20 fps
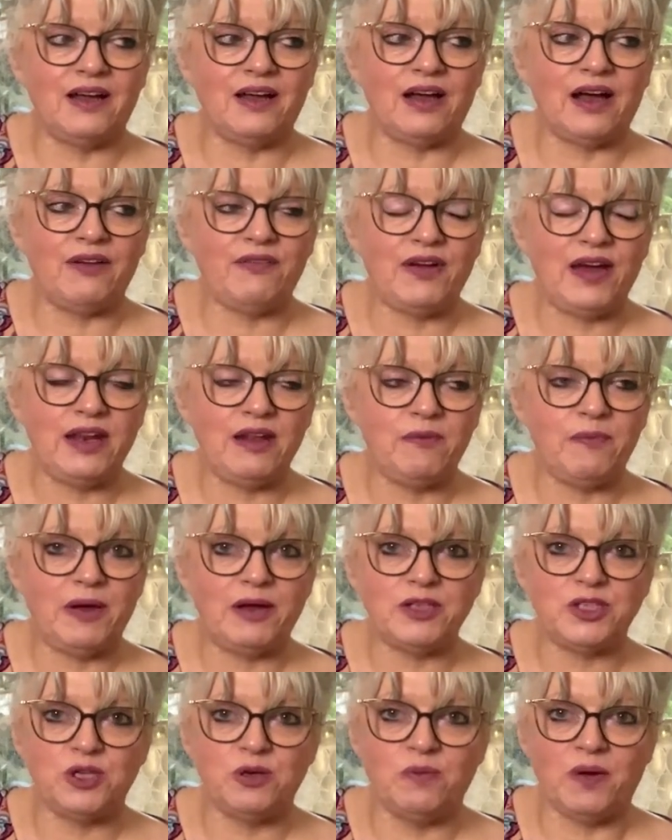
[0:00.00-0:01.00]
I've had it about
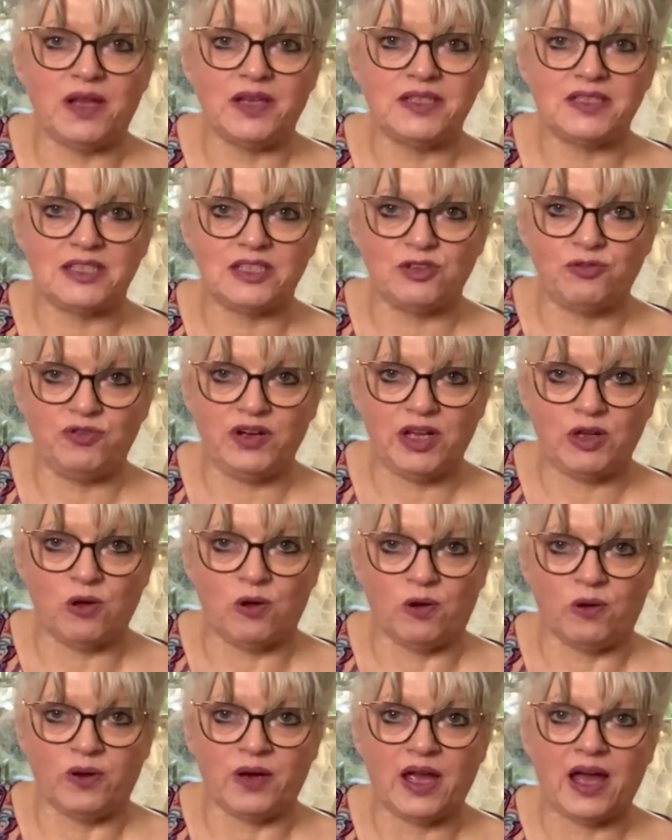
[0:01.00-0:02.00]
2 months. It's a
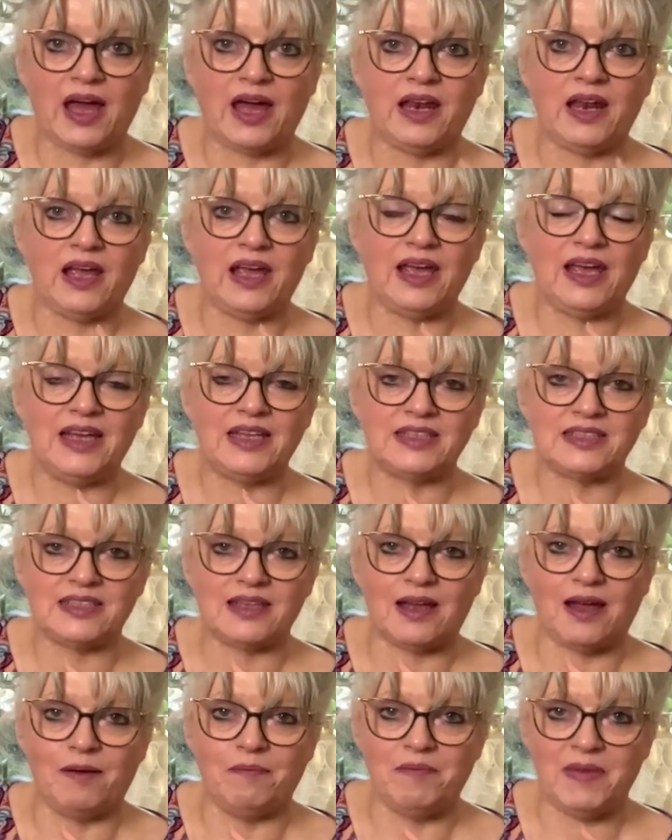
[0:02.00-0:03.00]
recon and it's
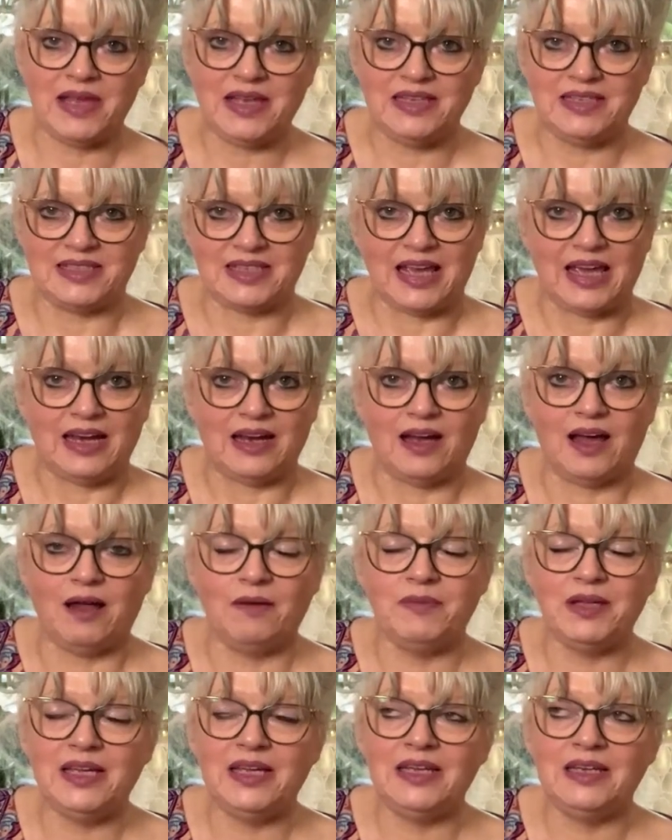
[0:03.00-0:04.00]
amazing. I
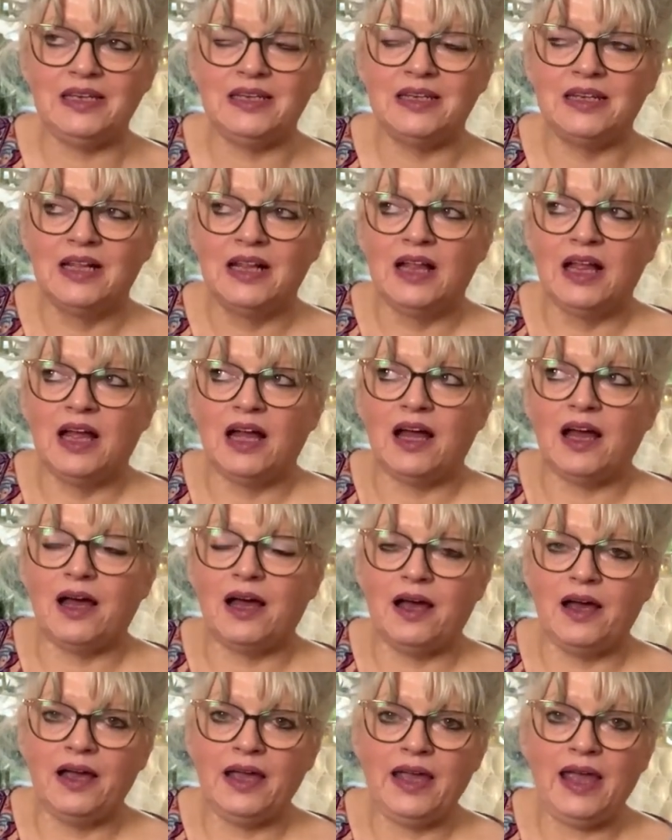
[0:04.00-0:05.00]
mean,
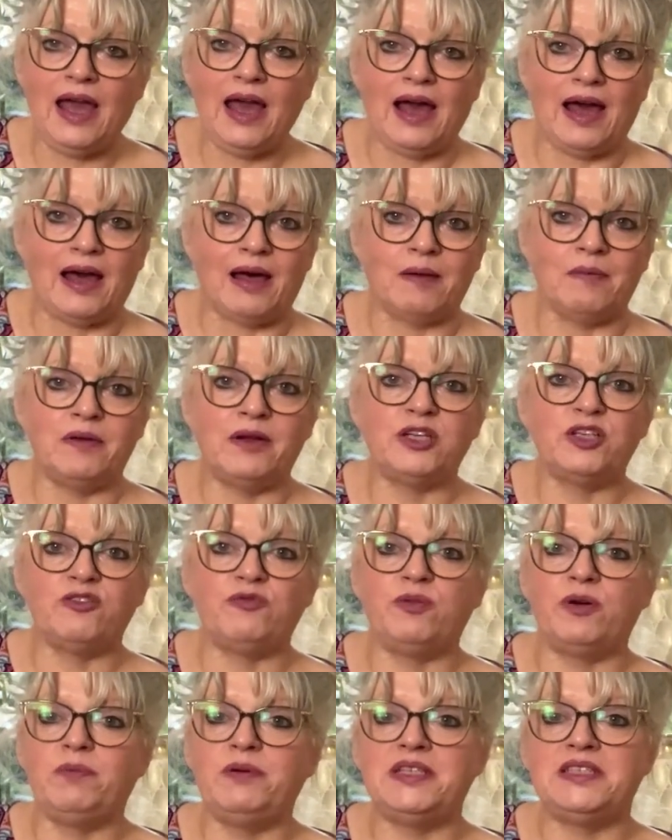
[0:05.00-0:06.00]
I am, as you've
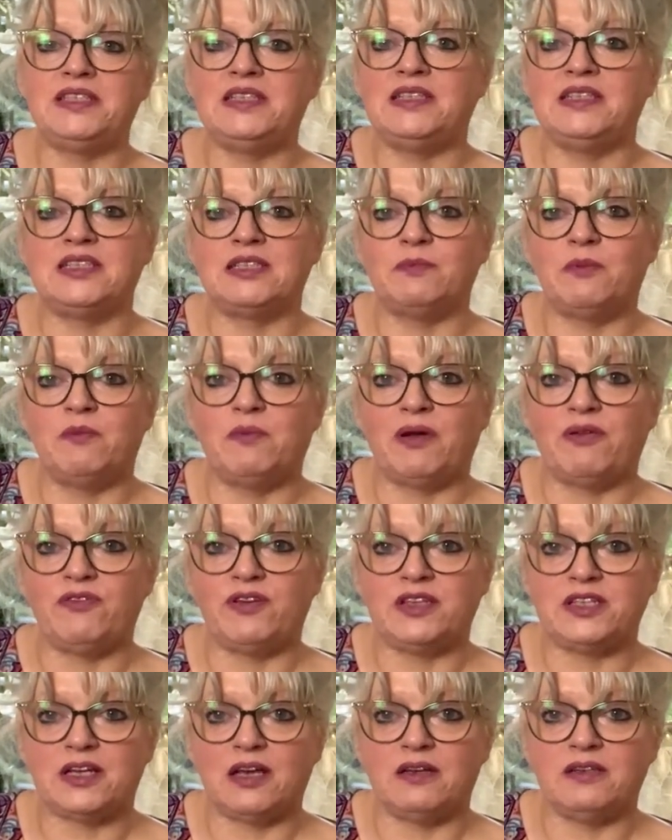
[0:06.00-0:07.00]
probably seen some of my
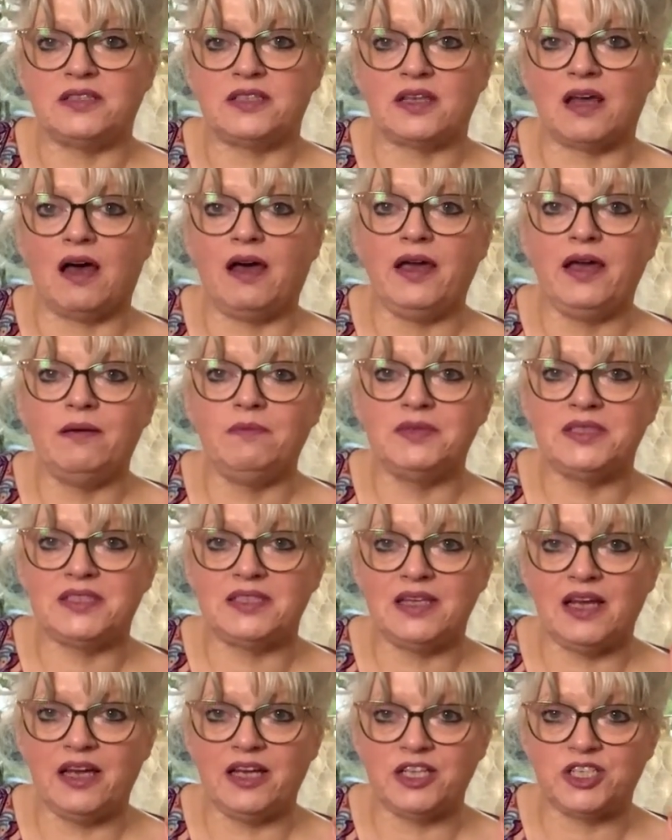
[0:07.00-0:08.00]
videos, I am
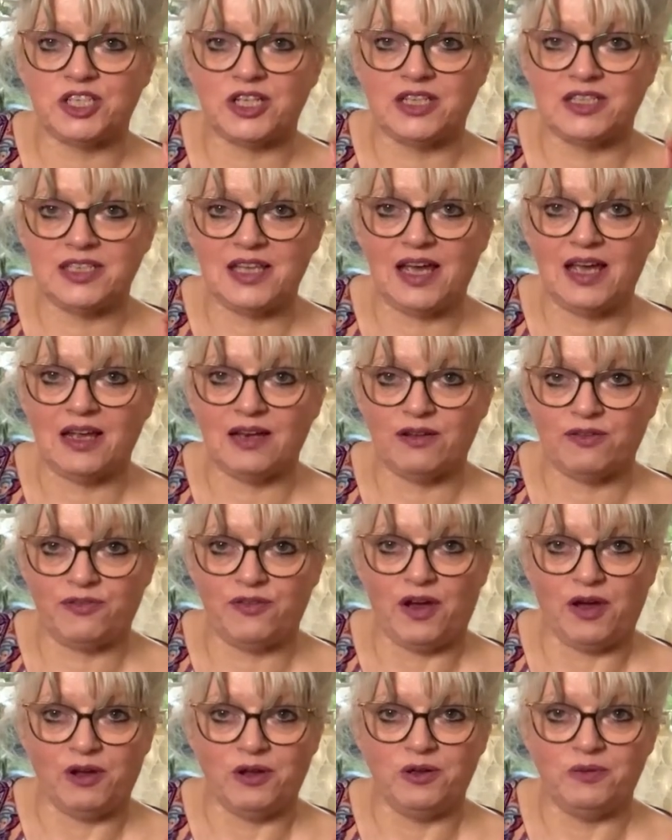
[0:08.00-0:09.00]
such a
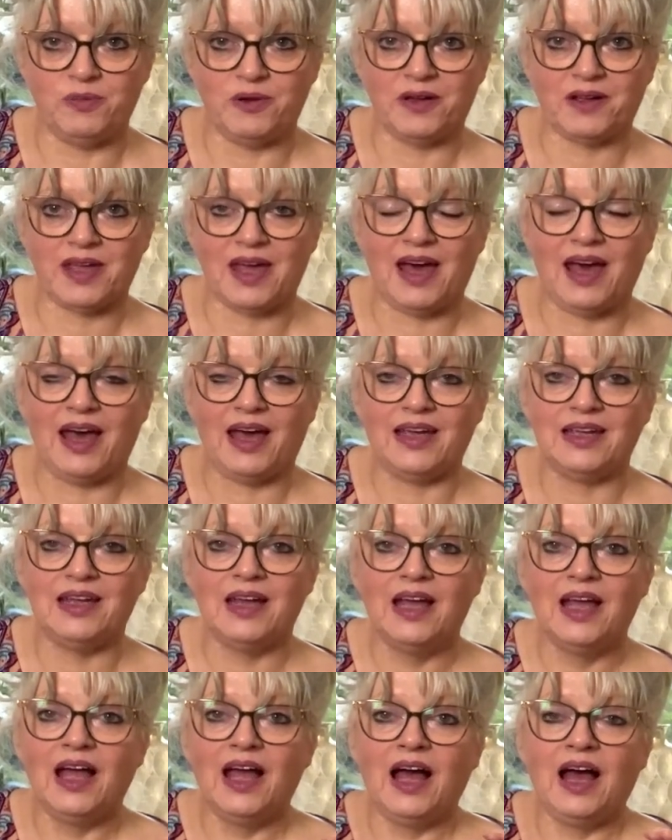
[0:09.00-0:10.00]
technophobe, okay?
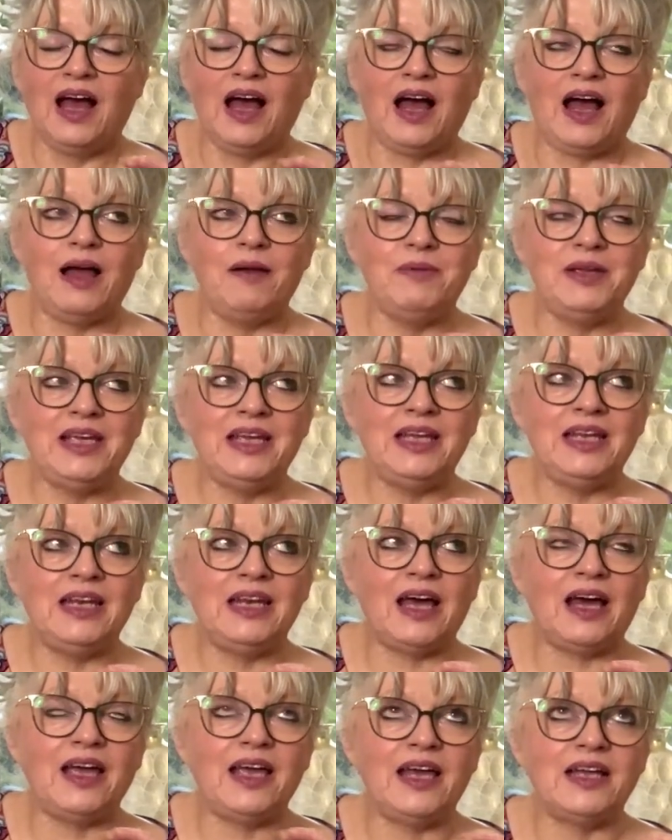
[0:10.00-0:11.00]
I mean,
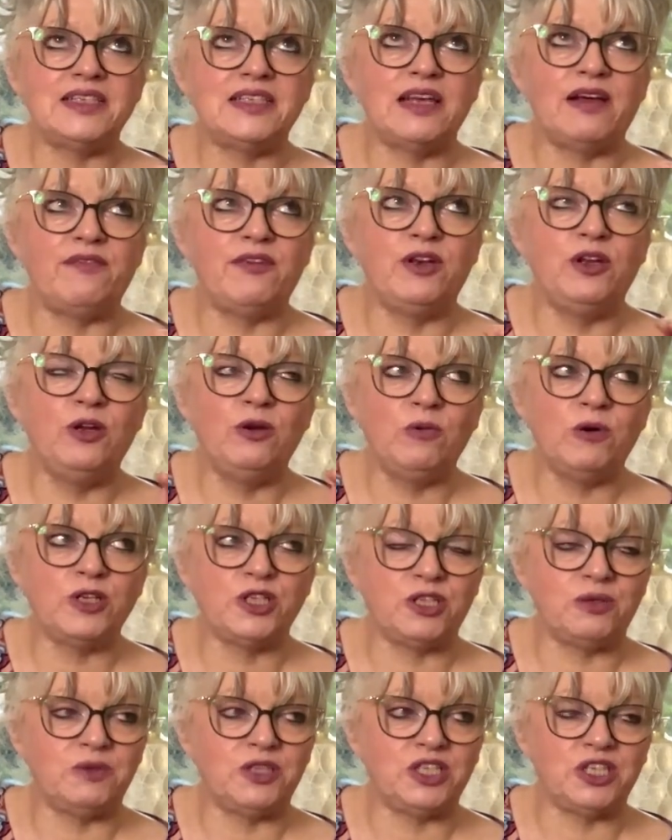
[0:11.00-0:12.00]
I had to have a new
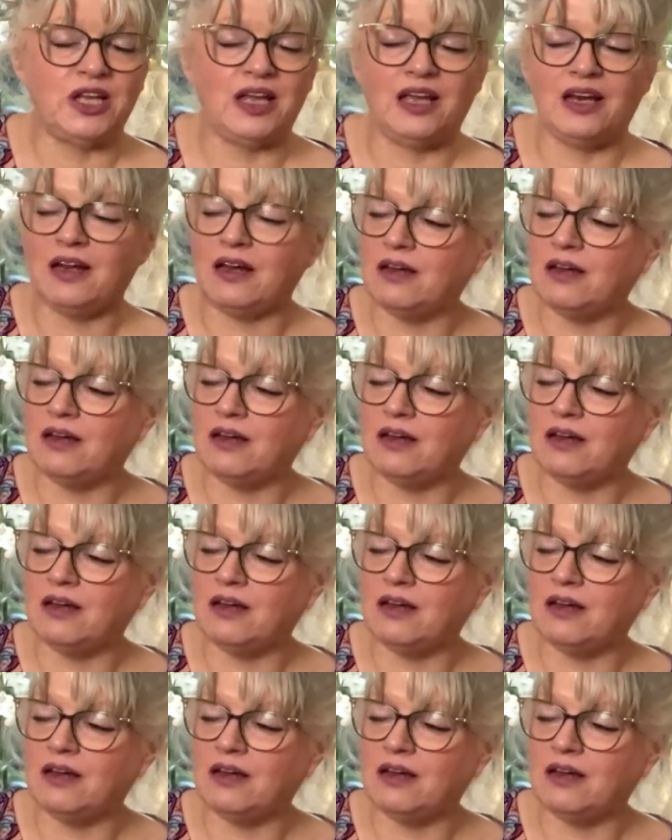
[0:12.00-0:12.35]
washing machine.